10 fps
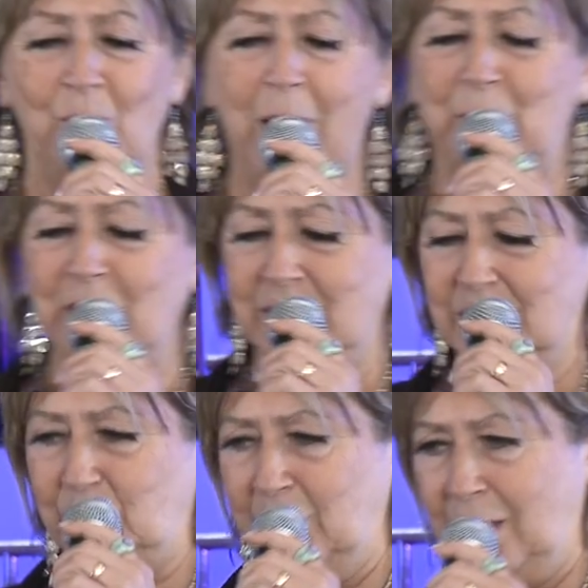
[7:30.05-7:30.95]

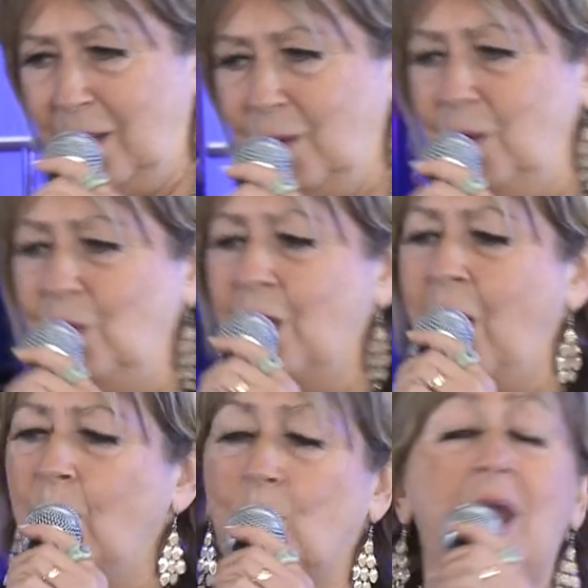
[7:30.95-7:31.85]
rapids below,
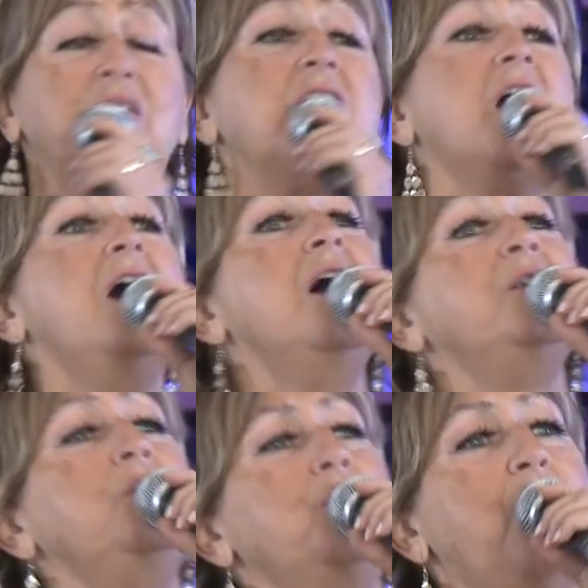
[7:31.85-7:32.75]
where the
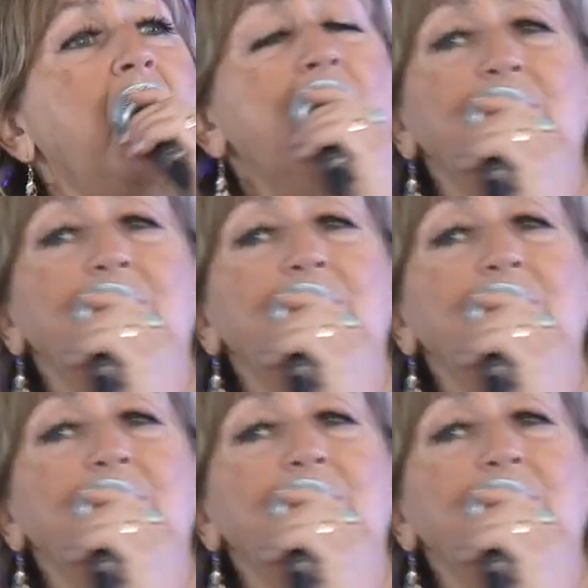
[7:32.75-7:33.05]
Ottawa